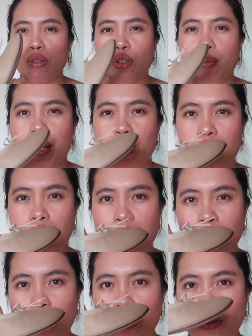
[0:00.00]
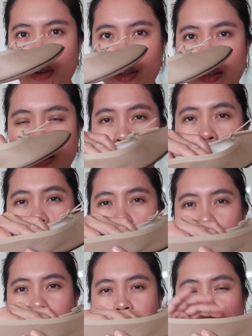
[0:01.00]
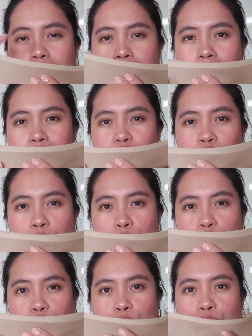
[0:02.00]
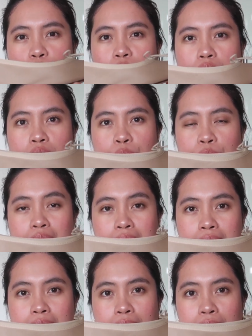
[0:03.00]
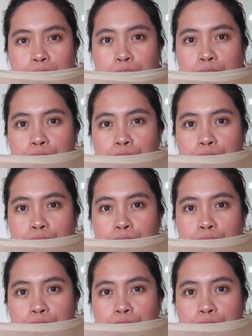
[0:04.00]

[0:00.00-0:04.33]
also because it's, you know, this design is also really